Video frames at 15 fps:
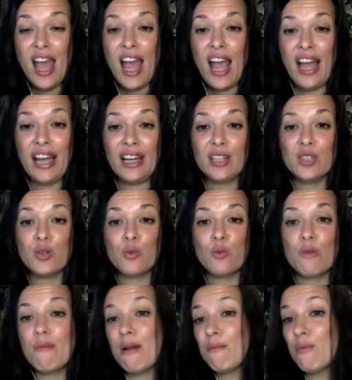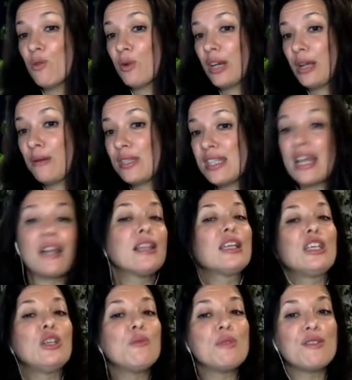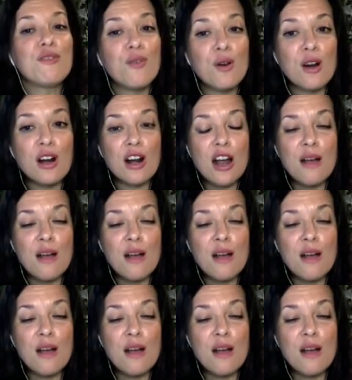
And remember when I was telling you before